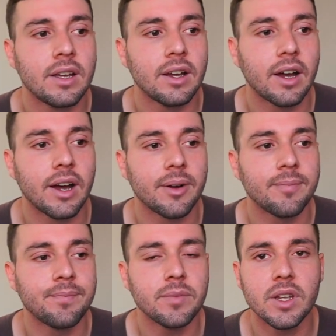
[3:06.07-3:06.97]

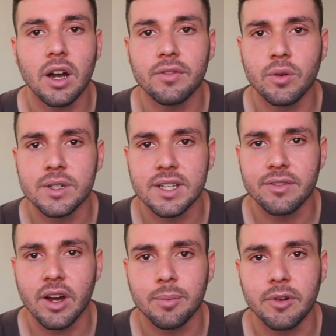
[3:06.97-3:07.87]
Of course,
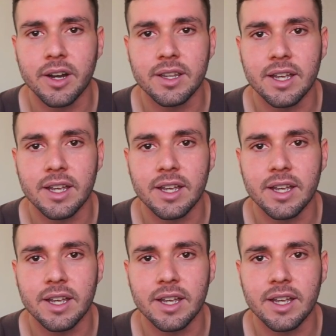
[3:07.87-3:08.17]
they've upgraded.